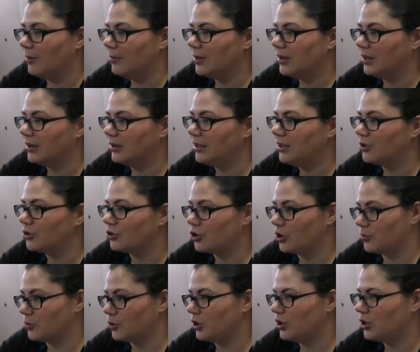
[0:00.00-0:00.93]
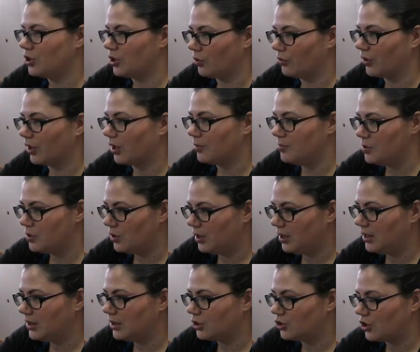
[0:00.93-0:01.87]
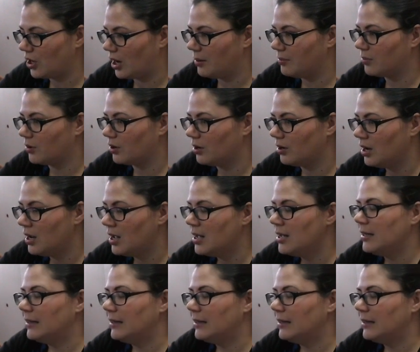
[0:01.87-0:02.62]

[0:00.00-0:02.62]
um, and the leadership she's shown the community and the chamber